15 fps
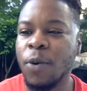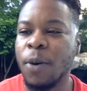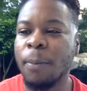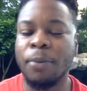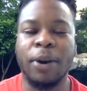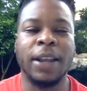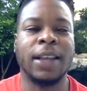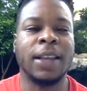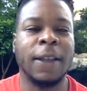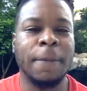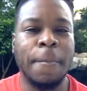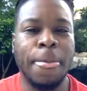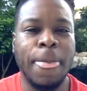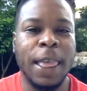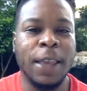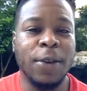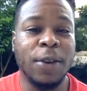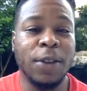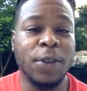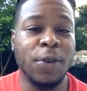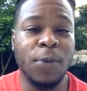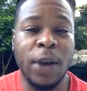on break. You
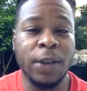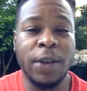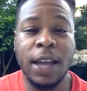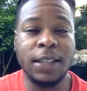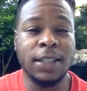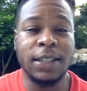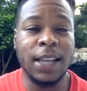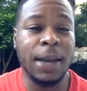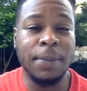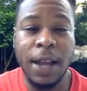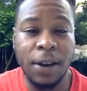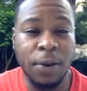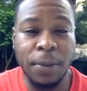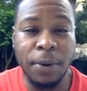can do it while you're at your job, not on